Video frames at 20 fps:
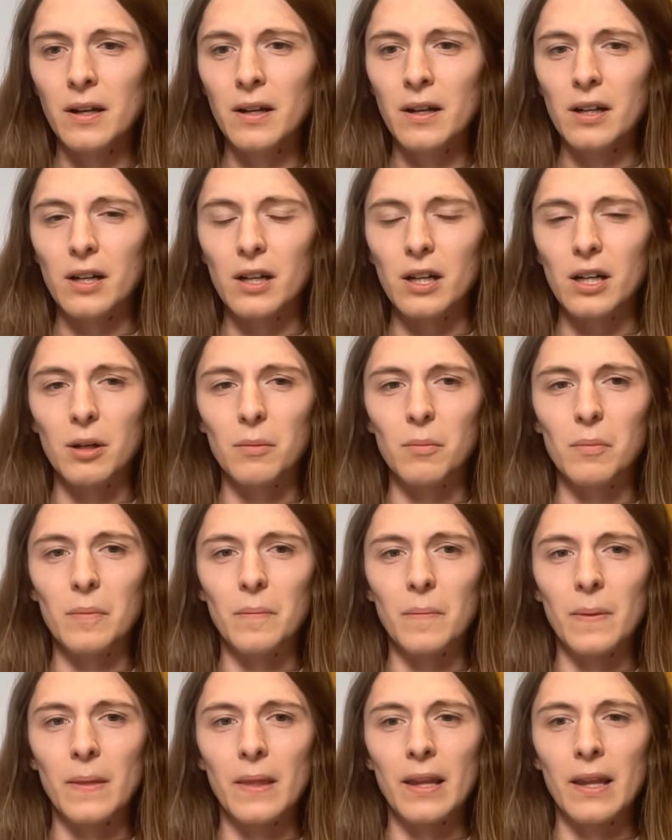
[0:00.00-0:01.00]
Um
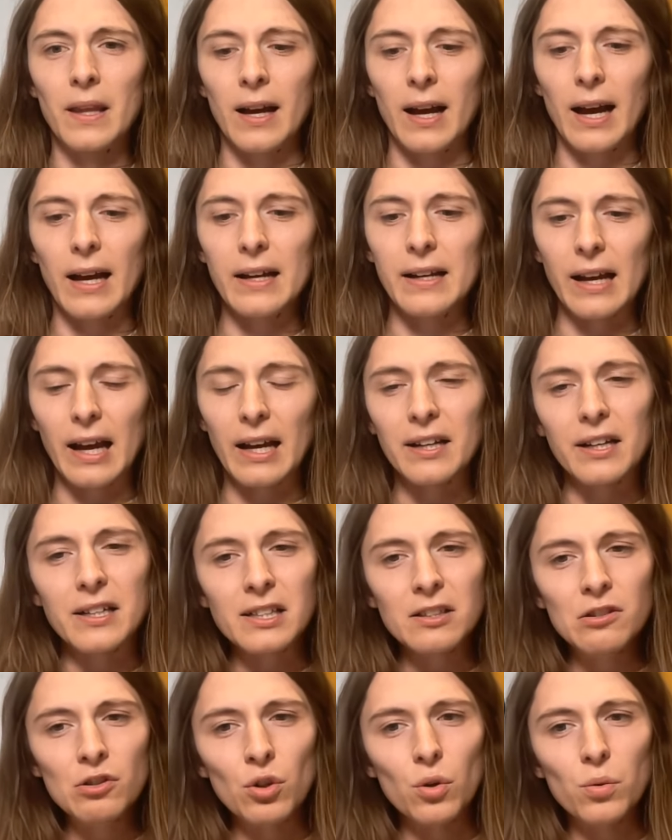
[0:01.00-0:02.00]
and and I
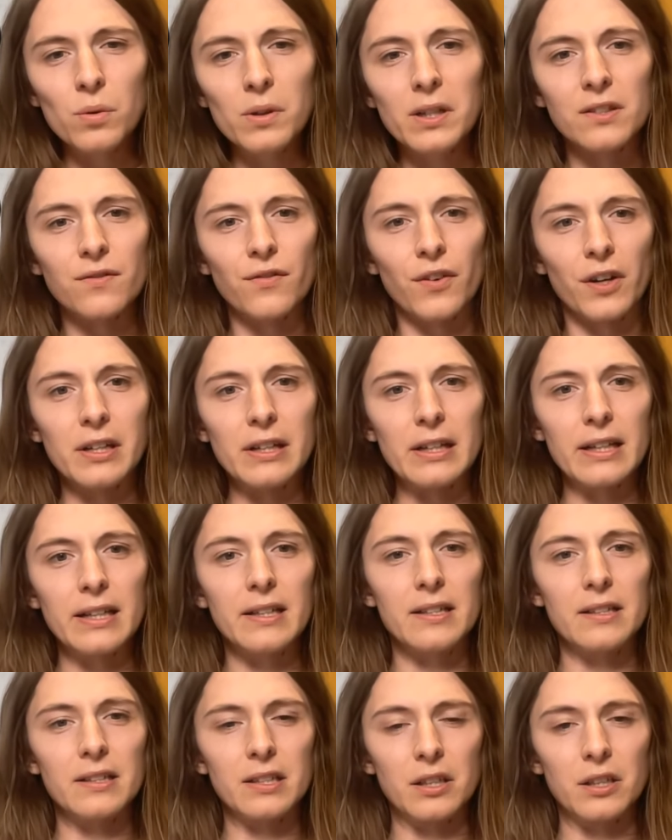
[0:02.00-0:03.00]
didn't always find it
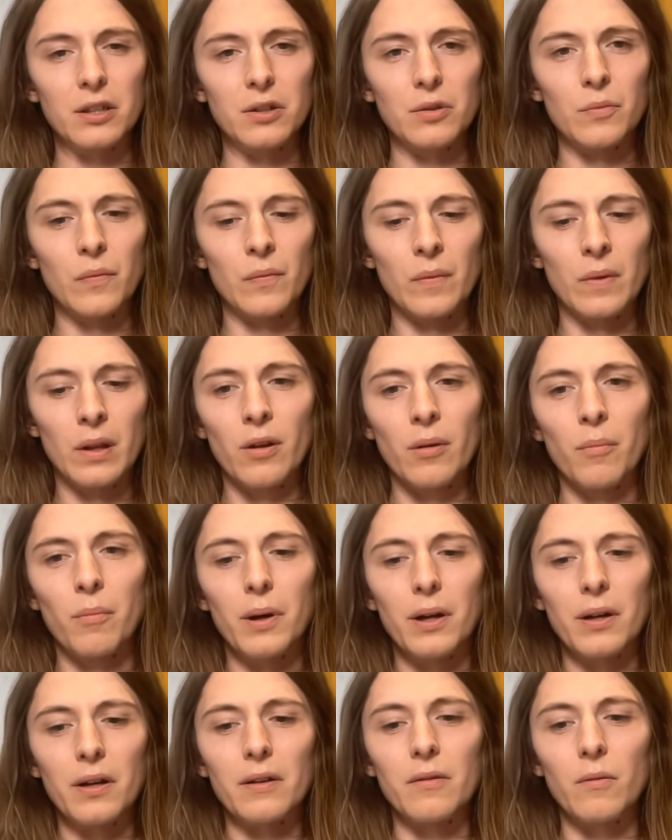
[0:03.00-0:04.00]
easy,
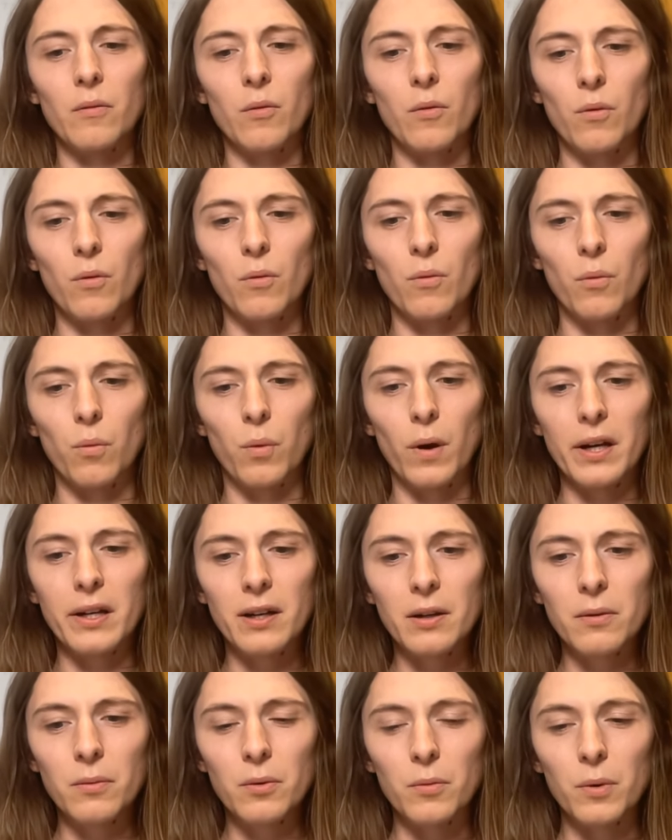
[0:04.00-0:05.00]
but when I
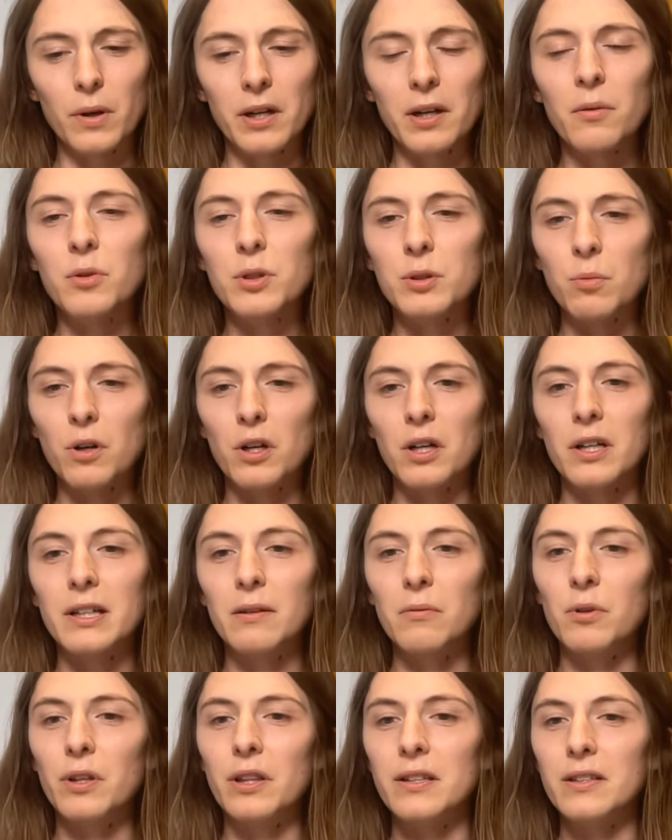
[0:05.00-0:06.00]
when I was working
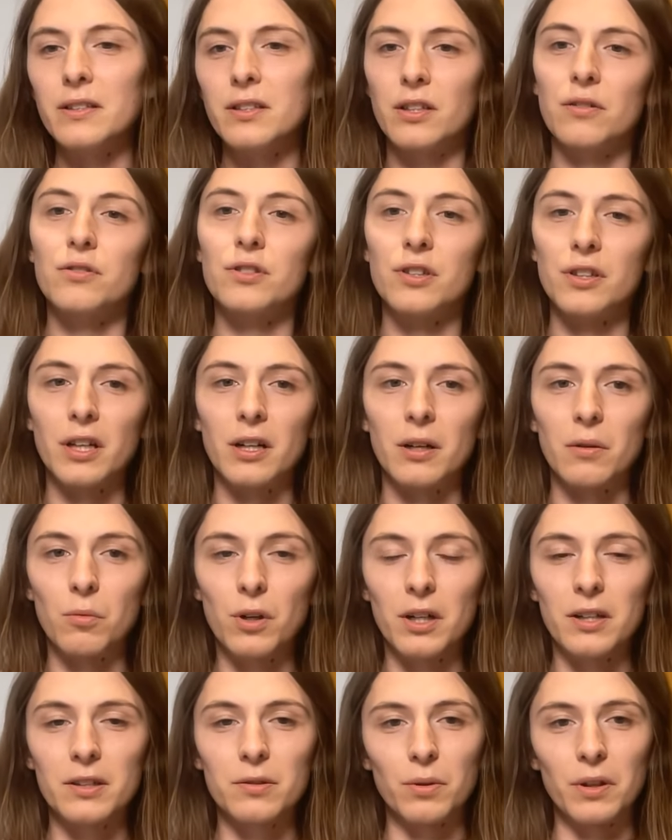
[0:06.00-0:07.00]
with these children that I
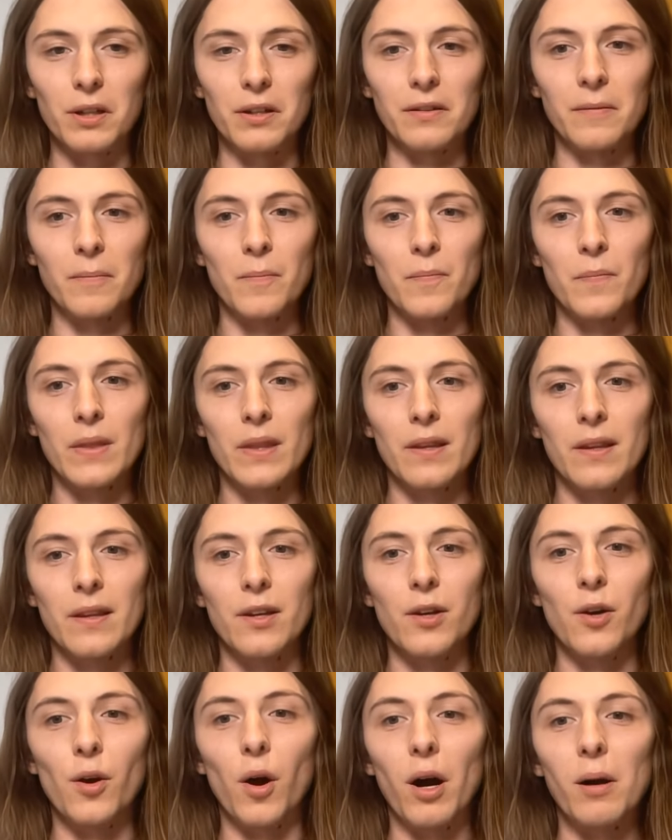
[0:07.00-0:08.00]
worked with, you
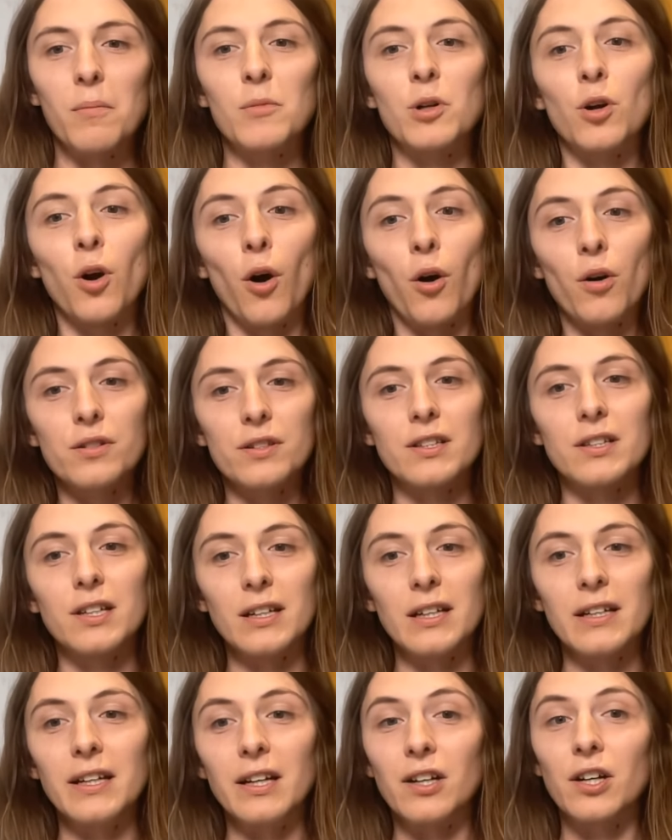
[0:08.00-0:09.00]
know, I'm
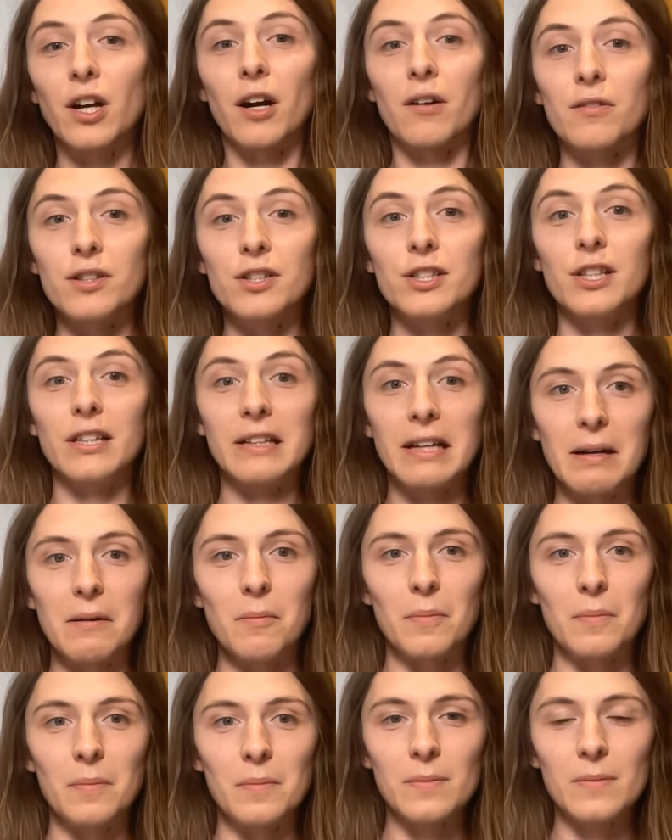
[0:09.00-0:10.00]
constantly encouraging
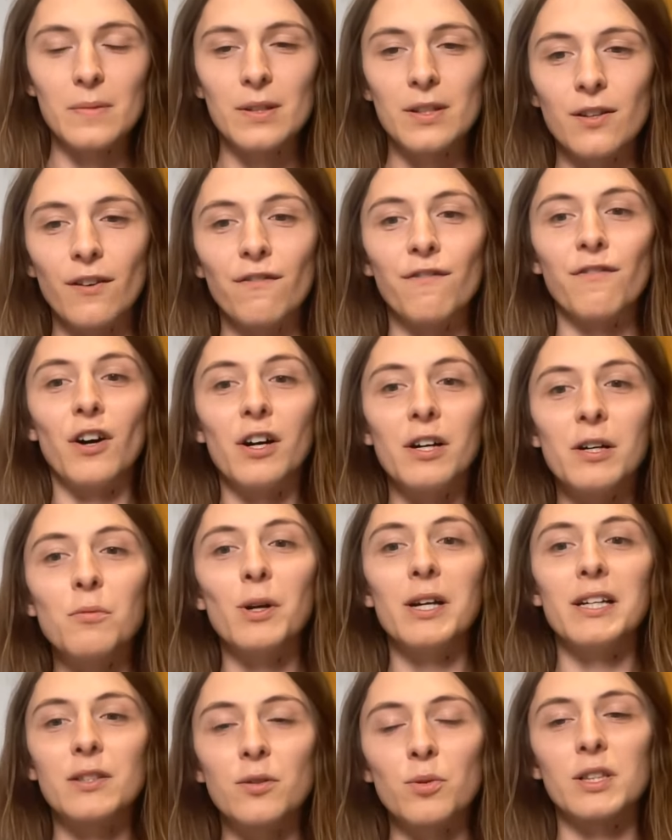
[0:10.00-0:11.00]
them to find
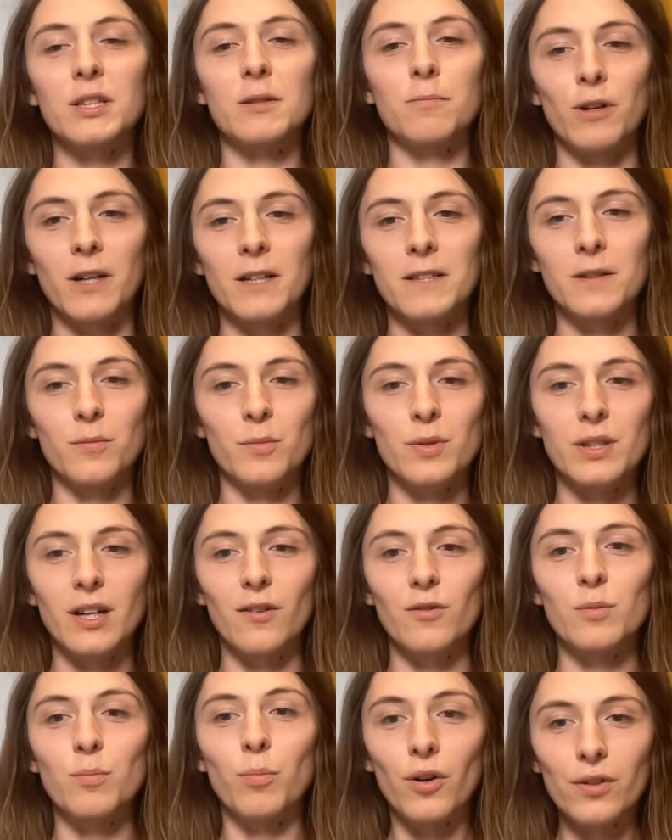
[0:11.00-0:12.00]
ways to express themselves
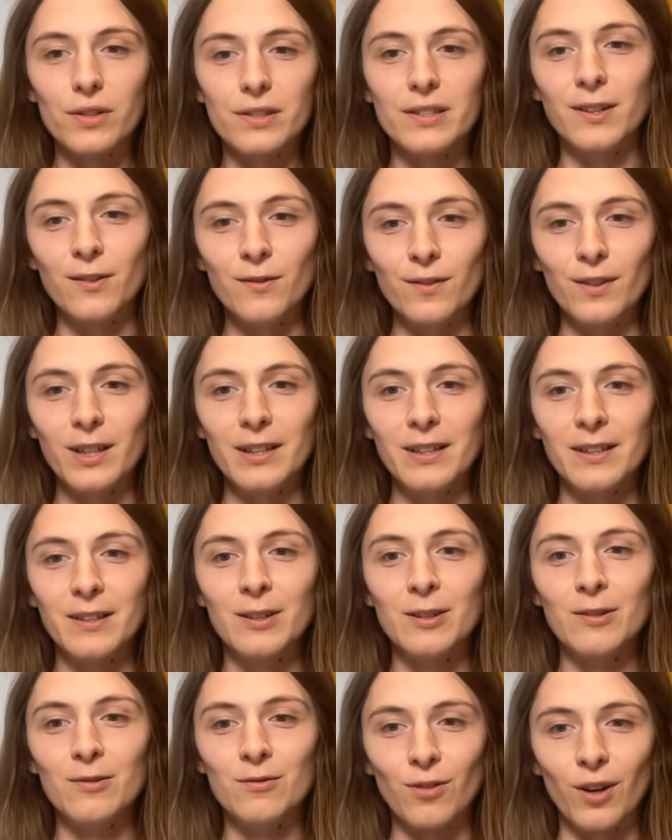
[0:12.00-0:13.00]
positively,
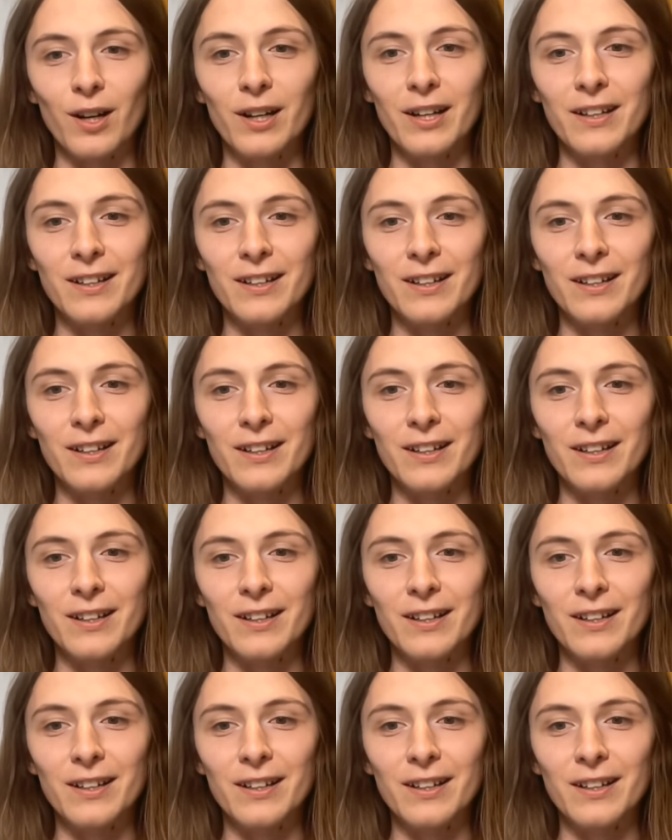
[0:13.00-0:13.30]
right?